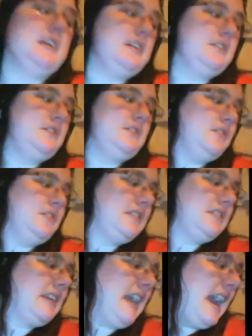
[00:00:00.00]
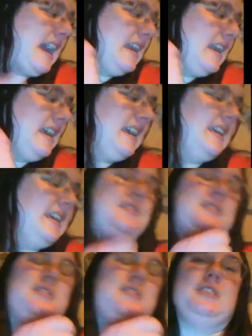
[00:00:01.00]
to scan
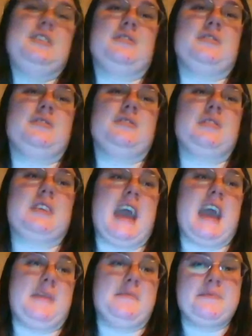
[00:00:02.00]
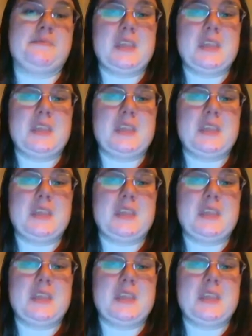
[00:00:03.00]
into your game.